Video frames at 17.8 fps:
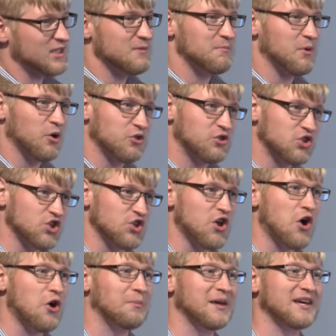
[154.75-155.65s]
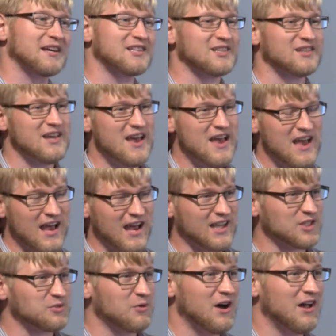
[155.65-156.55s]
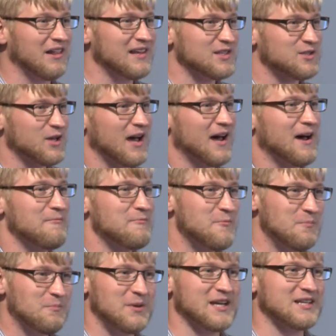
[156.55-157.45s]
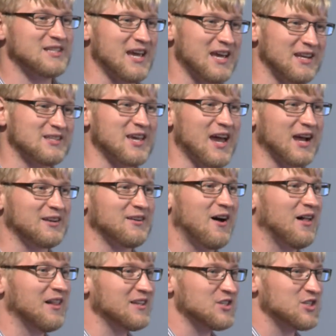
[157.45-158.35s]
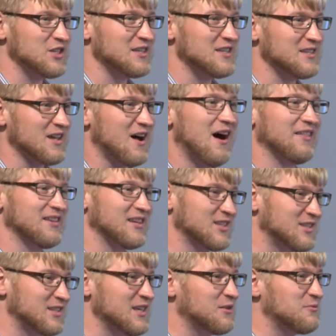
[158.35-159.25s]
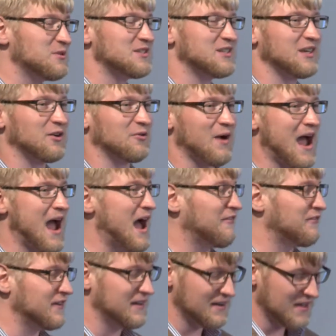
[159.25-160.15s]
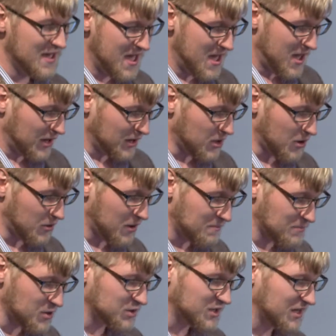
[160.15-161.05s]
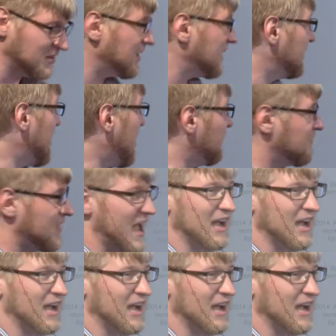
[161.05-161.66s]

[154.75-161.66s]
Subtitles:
in both genomics as well as big data technologies on this sequencing graph, and amusingly enough, they